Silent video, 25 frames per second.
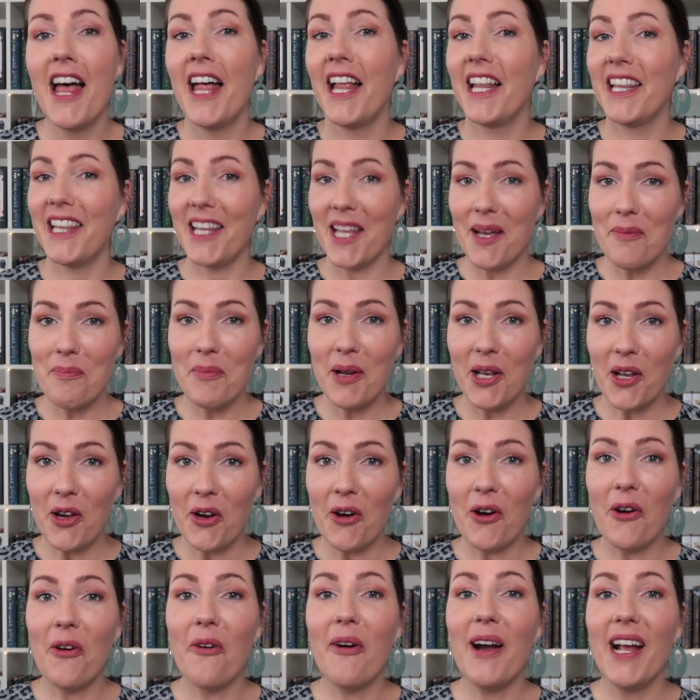Let me
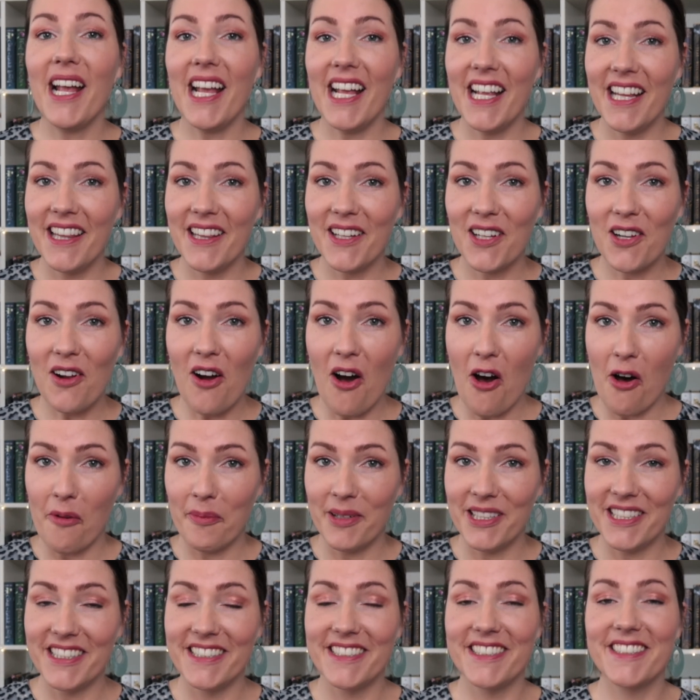know in the
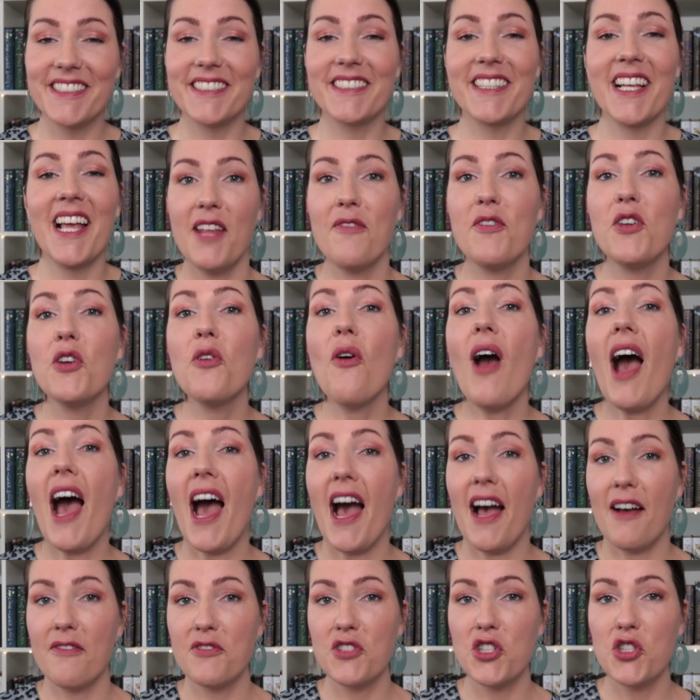comments. And if you
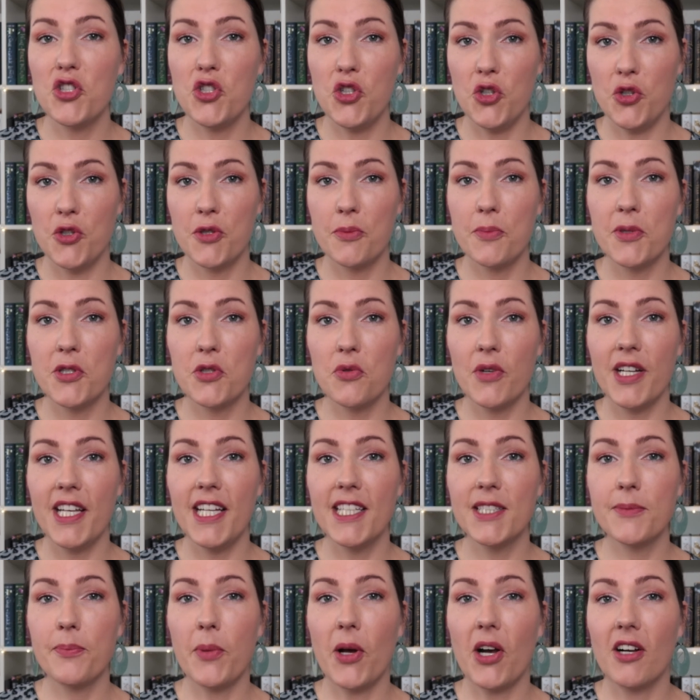have to choose between
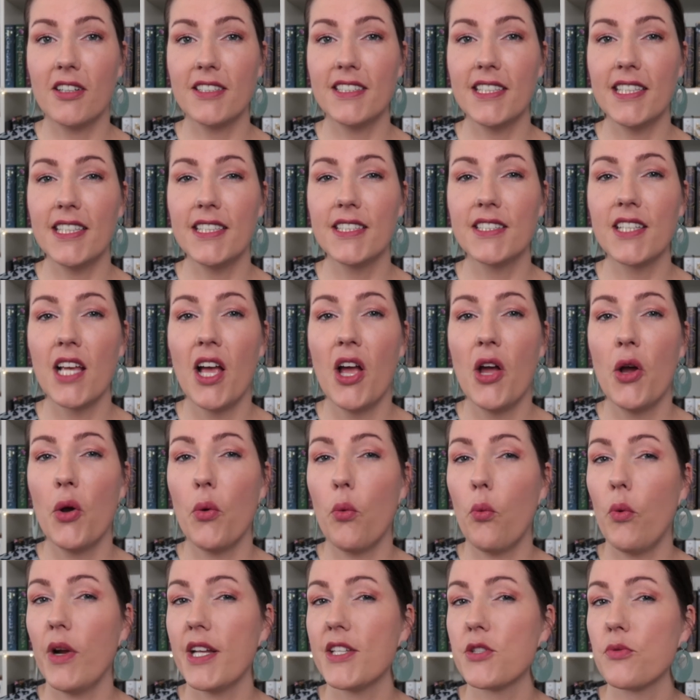these boxes,
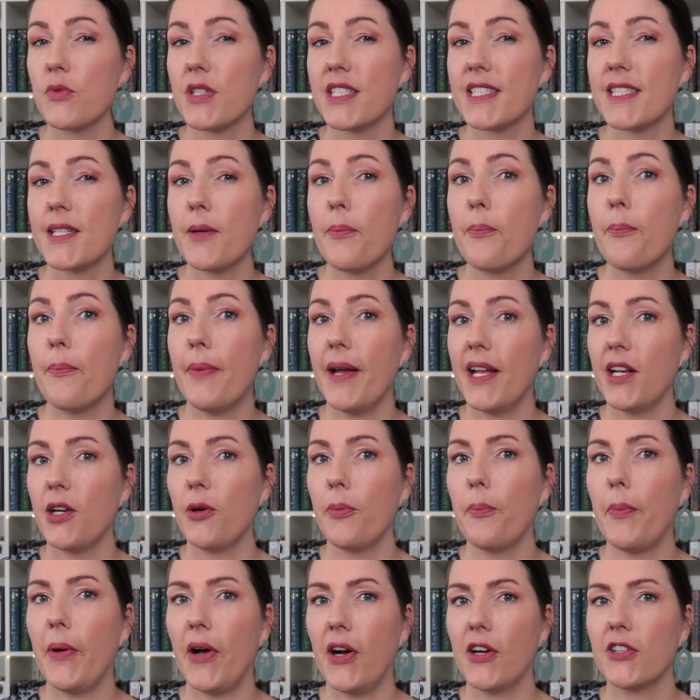which was the better
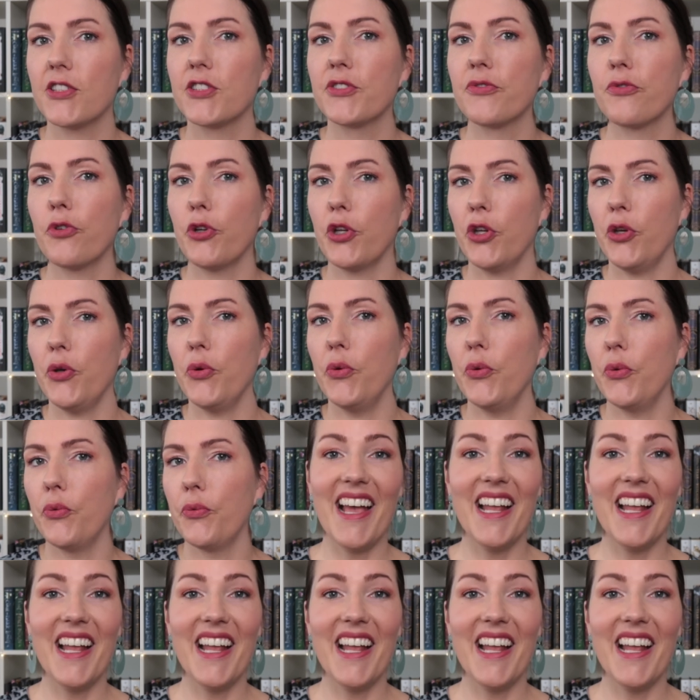box for you?